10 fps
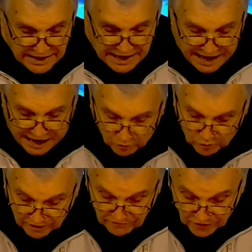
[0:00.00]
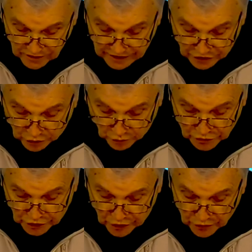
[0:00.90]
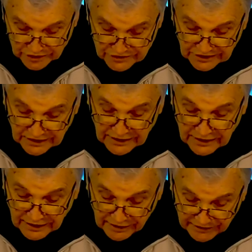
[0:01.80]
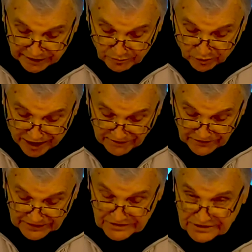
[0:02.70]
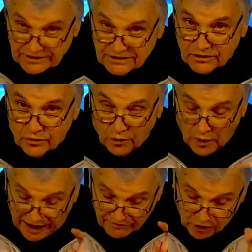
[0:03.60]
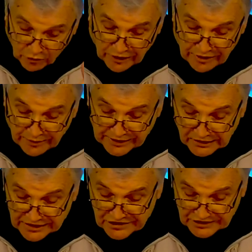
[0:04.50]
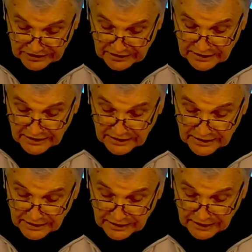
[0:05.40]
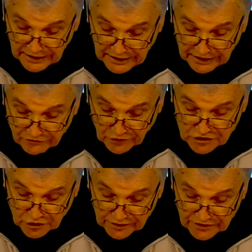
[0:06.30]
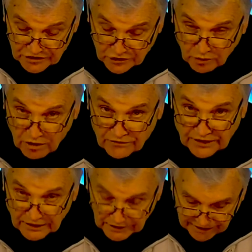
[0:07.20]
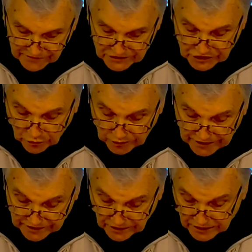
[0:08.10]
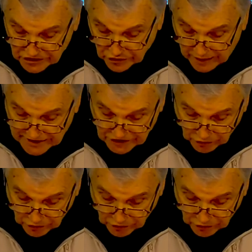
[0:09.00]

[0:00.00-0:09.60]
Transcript: However, you will notice that prophets have already been listed in 1 Corinthians 12 11, so we can scratch it